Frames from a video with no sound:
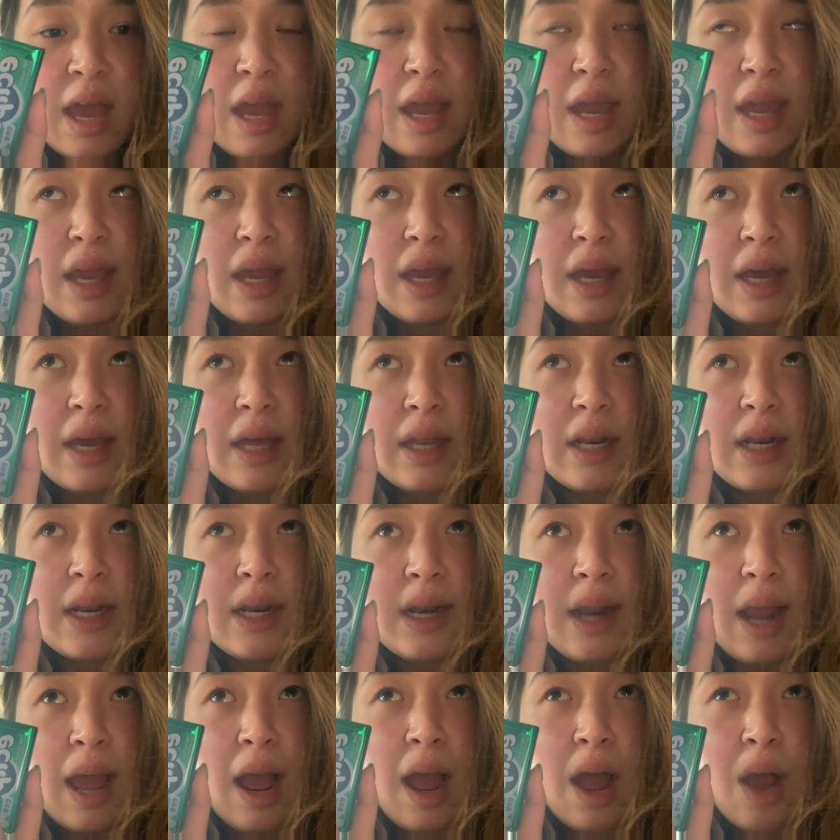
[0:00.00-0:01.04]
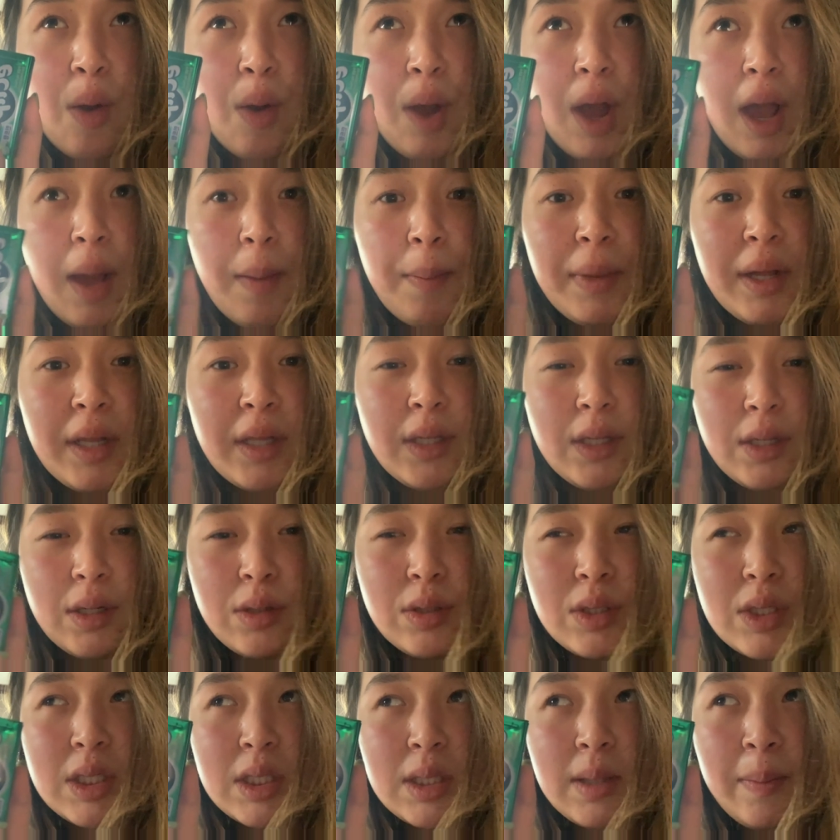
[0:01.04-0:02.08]
And now I'm a little
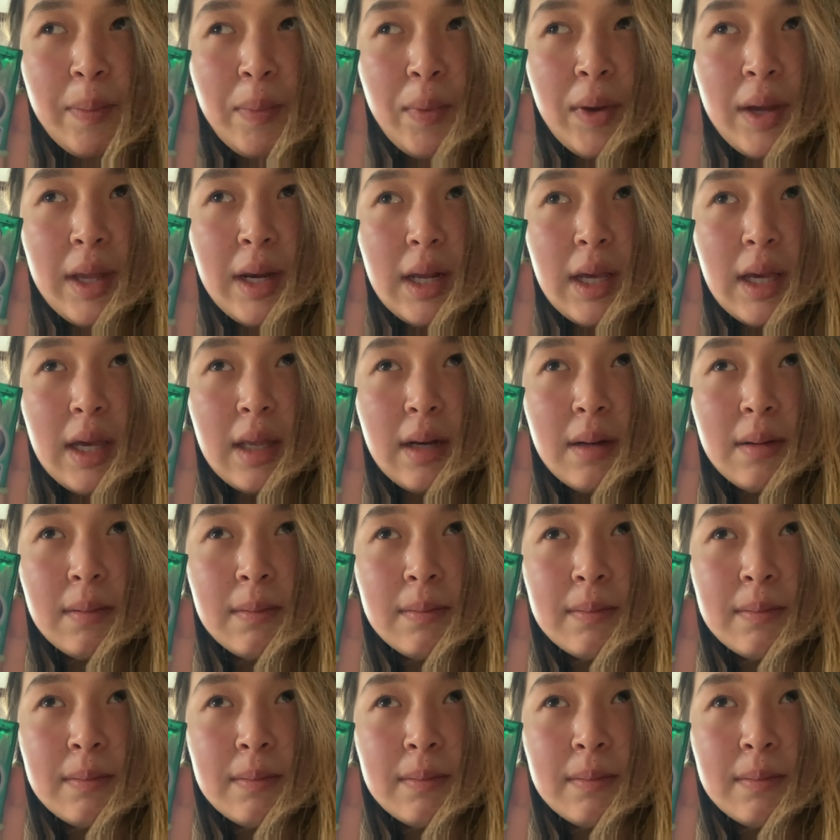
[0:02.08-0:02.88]
disappointed.